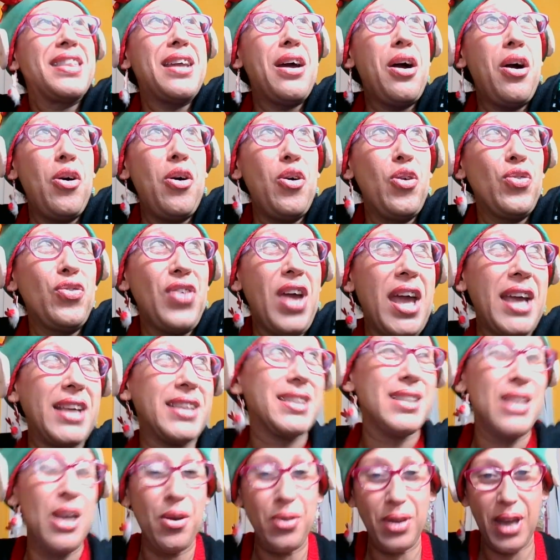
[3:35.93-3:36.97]
the whole
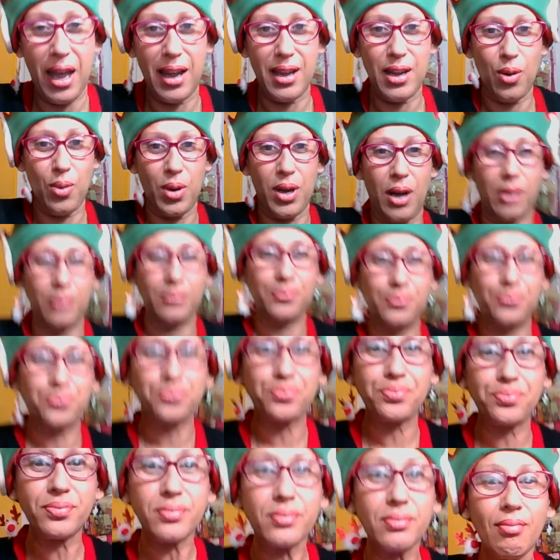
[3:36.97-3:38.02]
face. Okay, here we go.
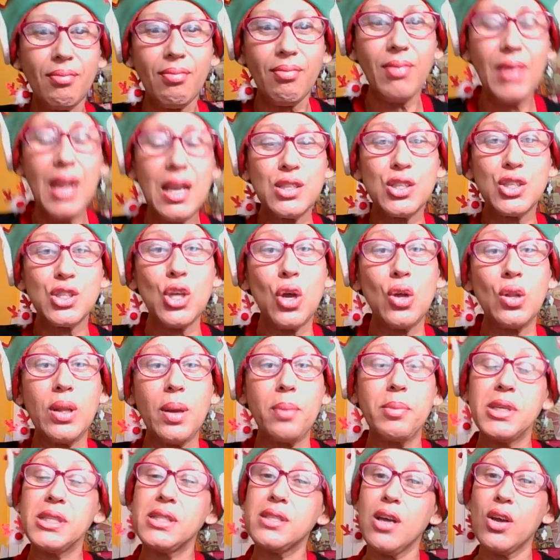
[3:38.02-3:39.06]
So let
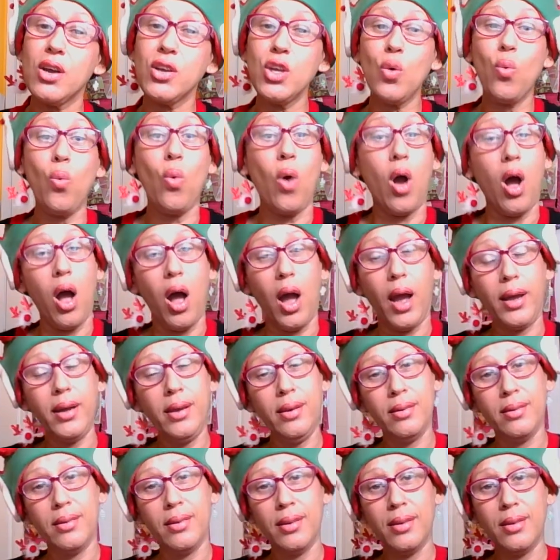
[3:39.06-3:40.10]
me tell you why
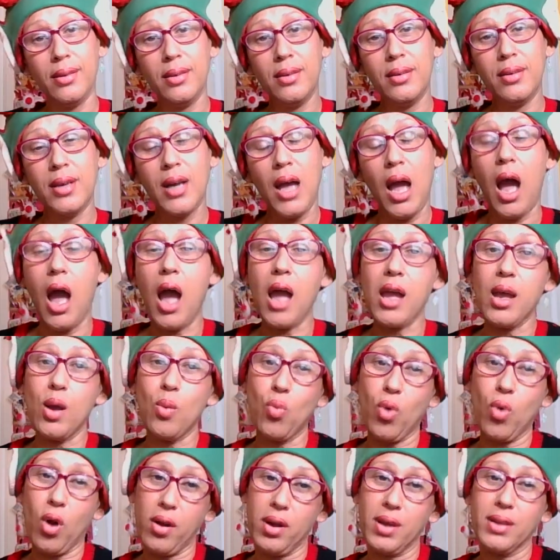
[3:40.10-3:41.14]
I am
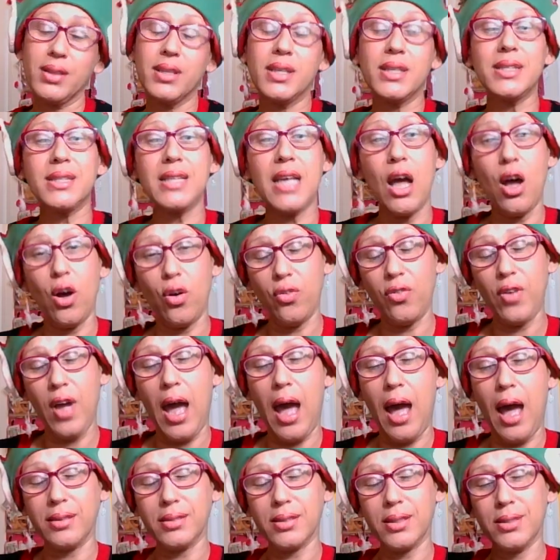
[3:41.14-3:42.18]
wearing this elf
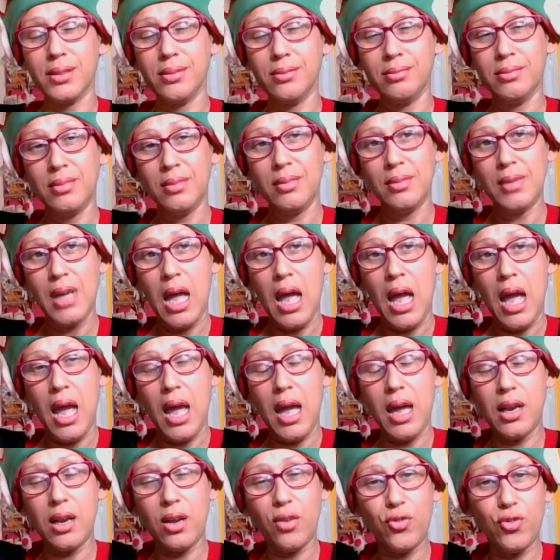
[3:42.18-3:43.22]
hat.
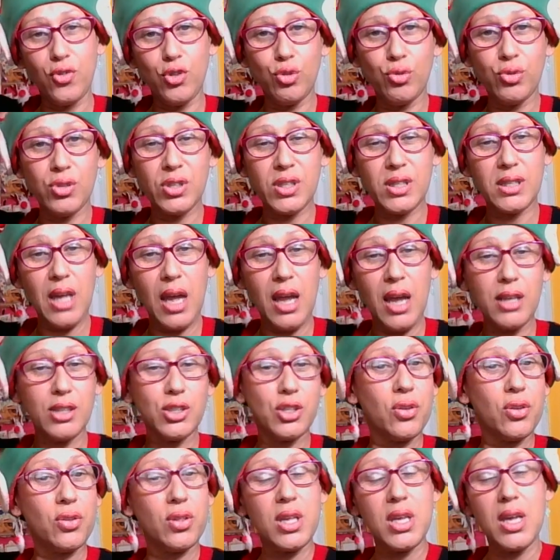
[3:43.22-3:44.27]
And if you stay
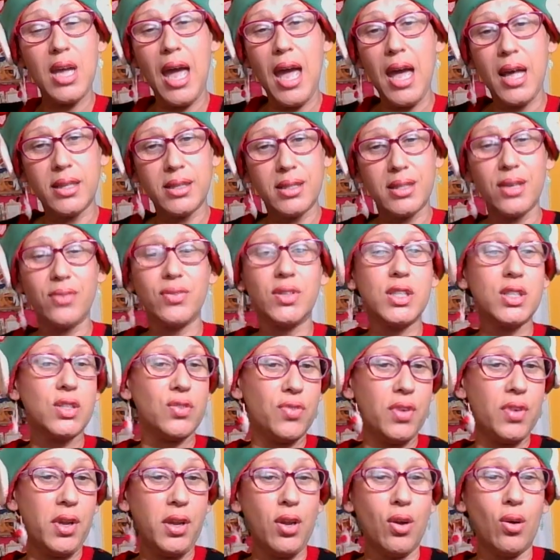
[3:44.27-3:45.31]
till the end of this
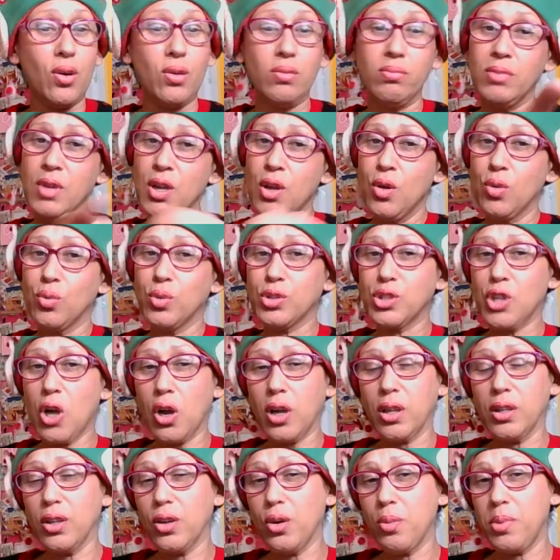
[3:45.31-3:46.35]
video, we'll talk
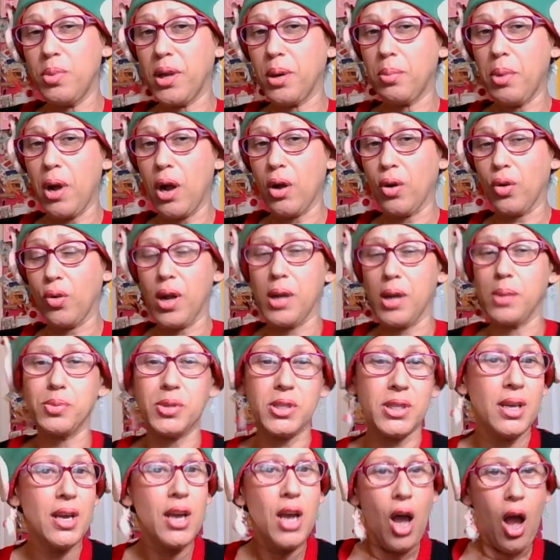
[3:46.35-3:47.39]
a little bit about
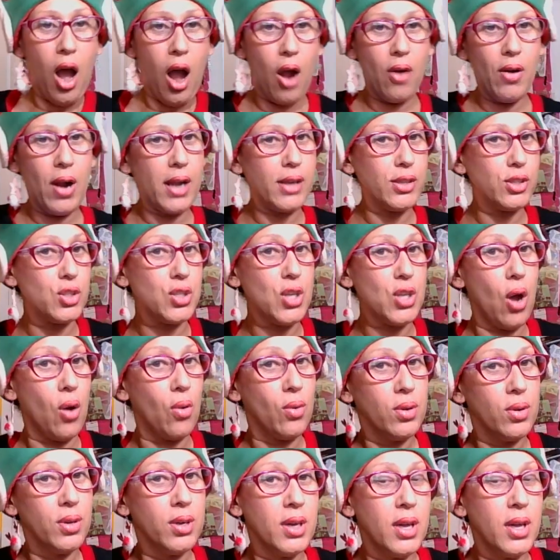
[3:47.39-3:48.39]
grapes. All right, so